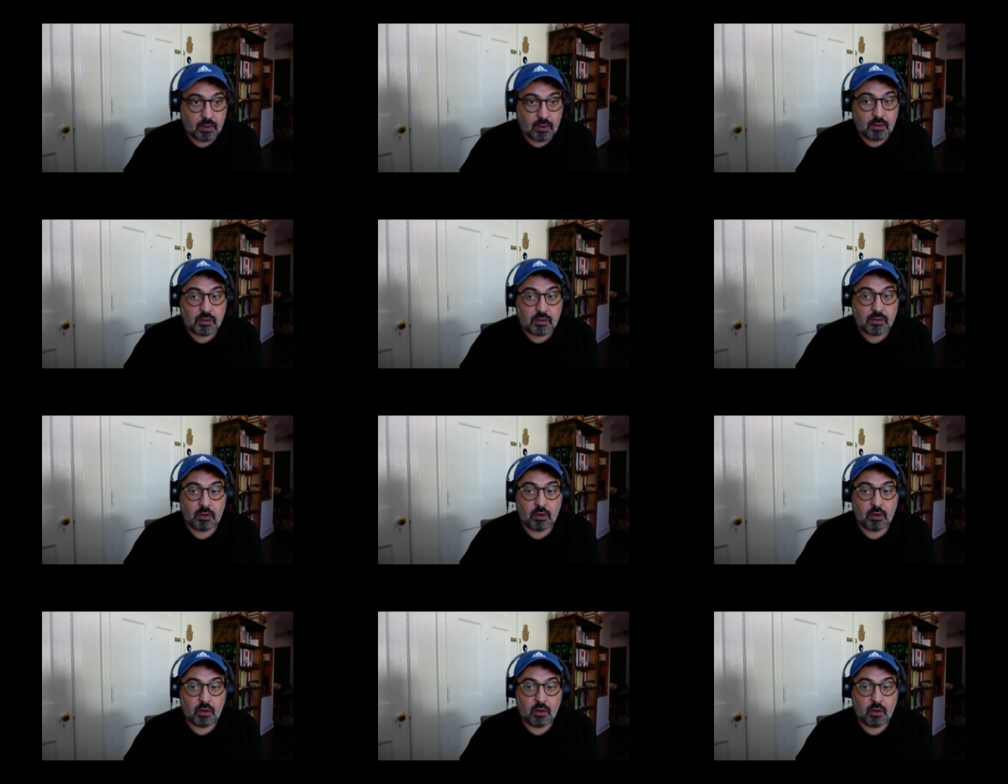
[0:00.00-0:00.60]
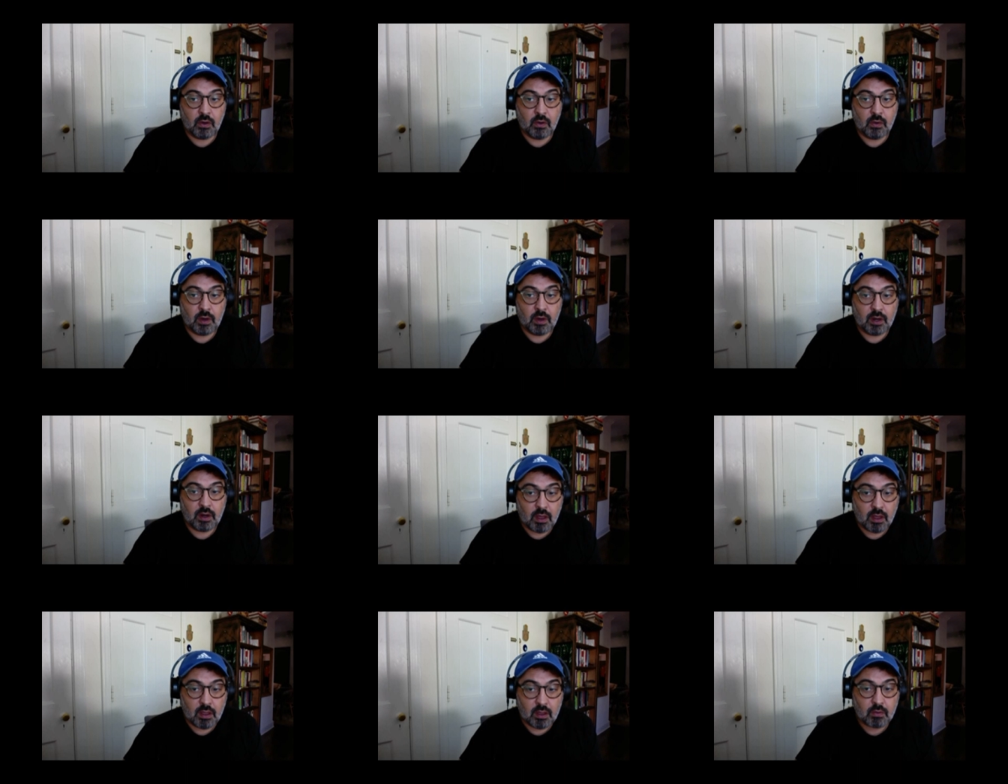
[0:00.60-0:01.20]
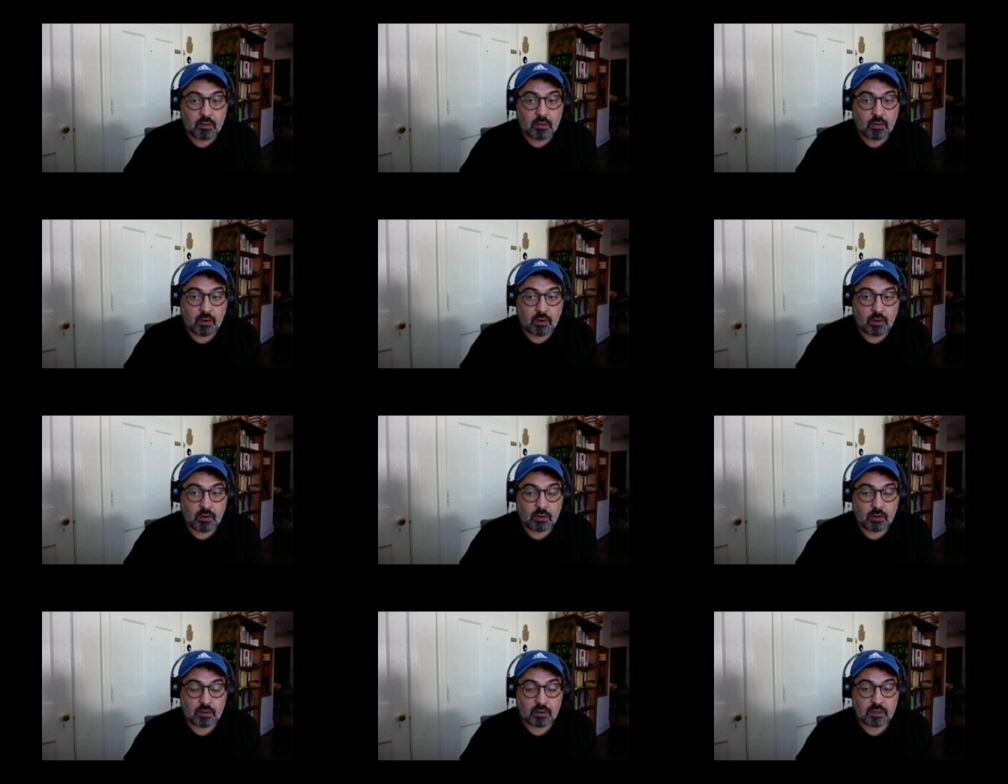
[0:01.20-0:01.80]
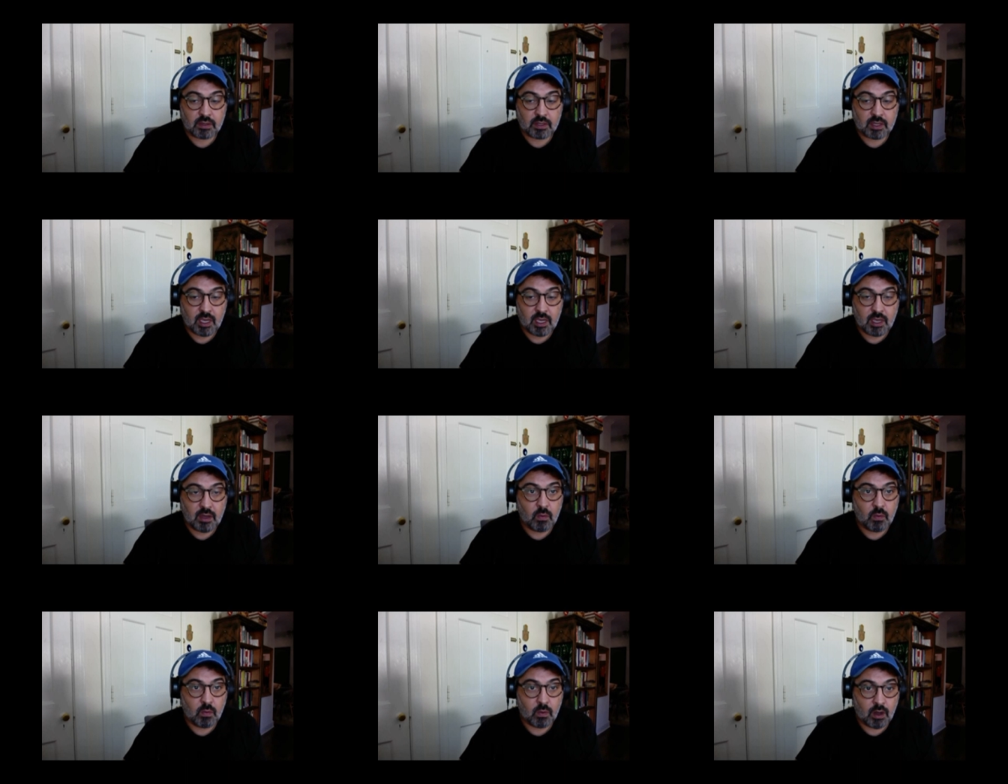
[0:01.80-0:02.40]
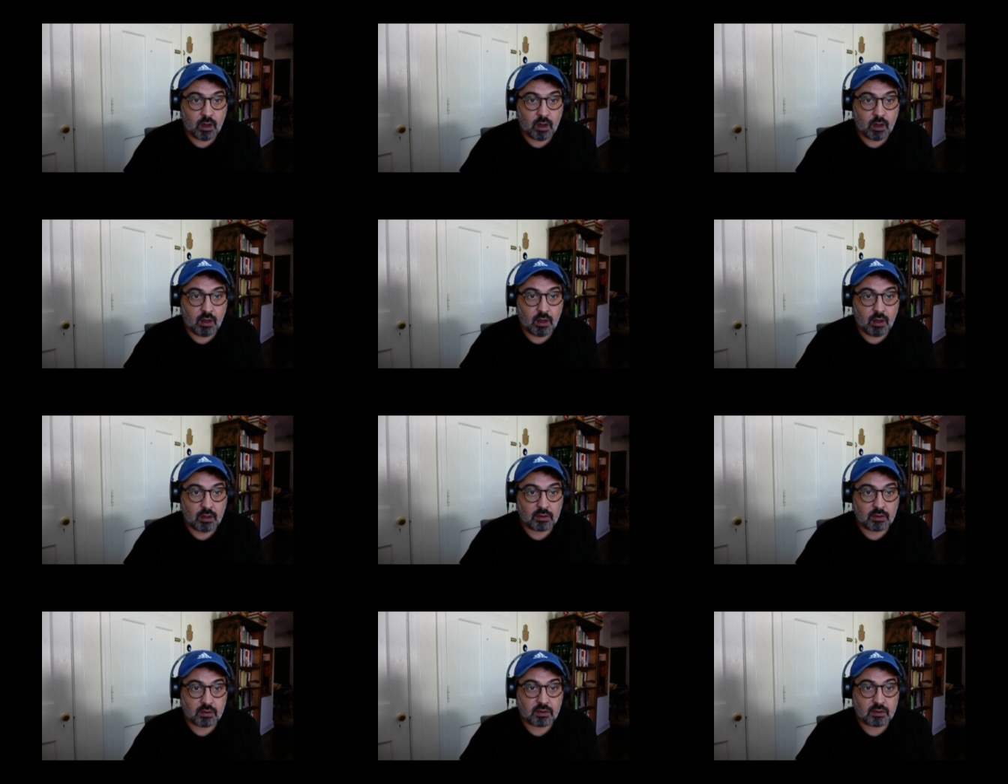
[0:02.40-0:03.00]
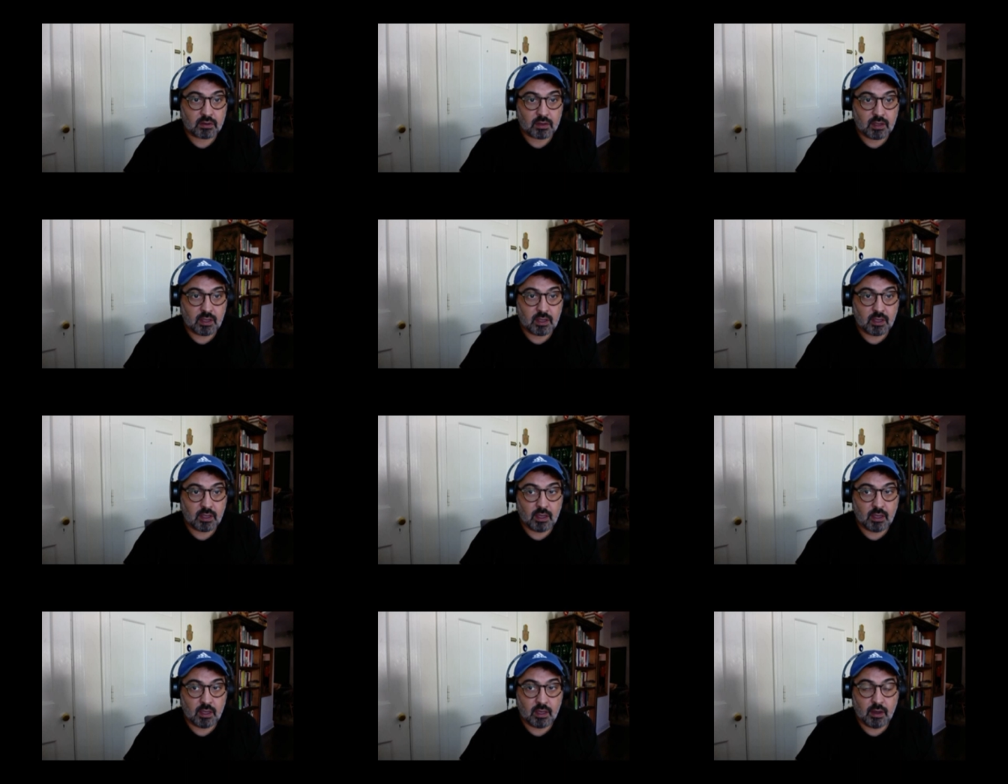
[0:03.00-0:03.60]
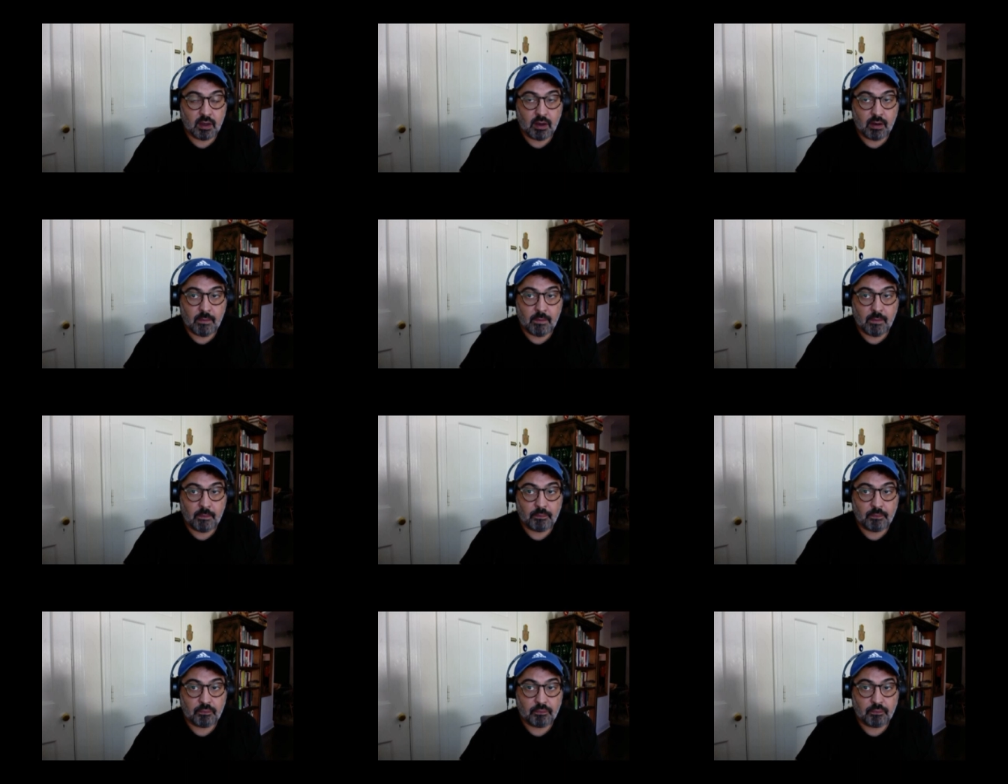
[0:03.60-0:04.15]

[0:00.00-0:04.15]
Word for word: So in other words, he was um,